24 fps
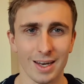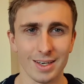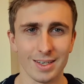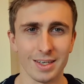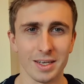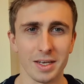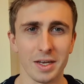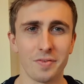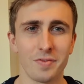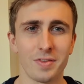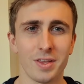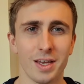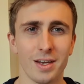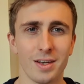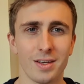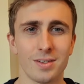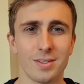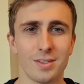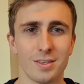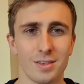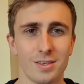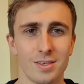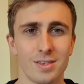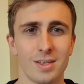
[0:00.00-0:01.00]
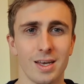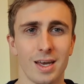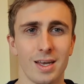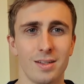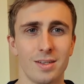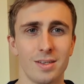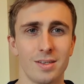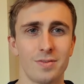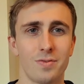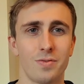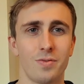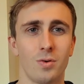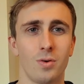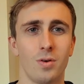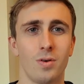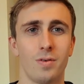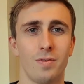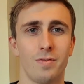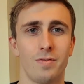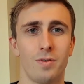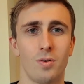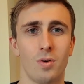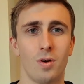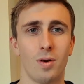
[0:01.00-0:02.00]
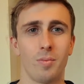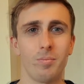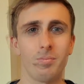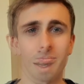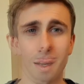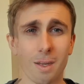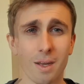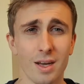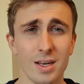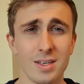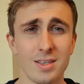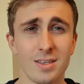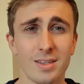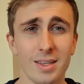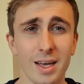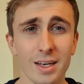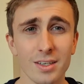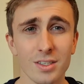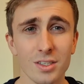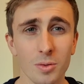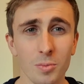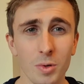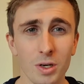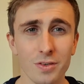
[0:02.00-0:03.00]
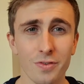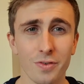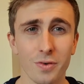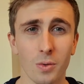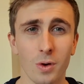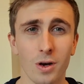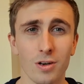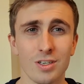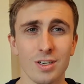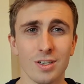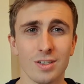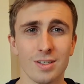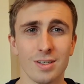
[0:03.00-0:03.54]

if they can sustain this form. Guys, thanks so much for watching